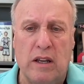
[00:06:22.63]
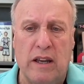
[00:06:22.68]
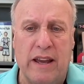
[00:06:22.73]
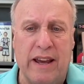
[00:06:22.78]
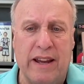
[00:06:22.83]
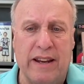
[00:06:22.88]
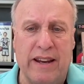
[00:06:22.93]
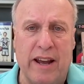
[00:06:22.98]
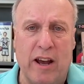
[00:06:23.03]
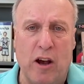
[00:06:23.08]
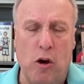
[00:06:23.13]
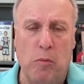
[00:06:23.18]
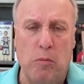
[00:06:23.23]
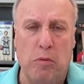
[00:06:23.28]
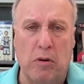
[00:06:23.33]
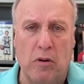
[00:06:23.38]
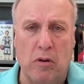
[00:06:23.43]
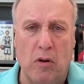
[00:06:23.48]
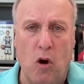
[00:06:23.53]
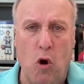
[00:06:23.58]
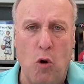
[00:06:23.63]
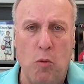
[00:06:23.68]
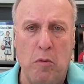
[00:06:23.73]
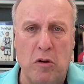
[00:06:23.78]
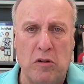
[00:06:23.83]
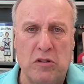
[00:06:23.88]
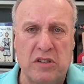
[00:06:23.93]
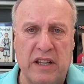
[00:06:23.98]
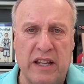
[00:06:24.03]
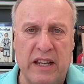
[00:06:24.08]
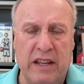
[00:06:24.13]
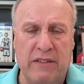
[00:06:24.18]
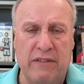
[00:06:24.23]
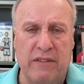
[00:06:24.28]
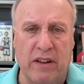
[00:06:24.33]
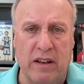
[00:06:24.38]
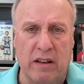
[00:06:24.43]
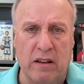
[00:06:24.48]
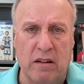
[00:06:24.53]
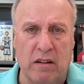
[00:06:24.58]
and elbow are almost
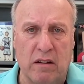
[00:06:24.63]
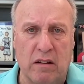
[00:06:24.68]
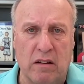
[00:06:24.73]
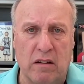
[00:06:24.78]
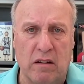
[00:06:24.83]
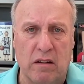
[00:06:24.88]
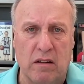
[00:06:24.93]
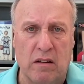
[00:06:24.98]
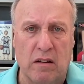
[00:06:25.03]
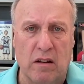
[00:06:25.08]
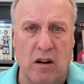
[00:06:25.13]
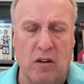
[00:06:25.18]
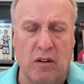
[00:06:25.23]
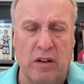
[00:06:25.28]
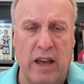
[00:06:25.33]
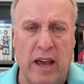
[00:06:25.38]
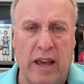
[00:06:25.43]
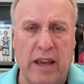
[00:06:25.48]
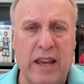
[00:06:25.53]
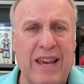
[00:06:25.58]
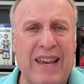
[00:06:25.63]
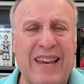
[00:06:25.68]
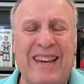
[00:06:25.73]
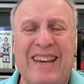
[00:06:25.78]
even, okay?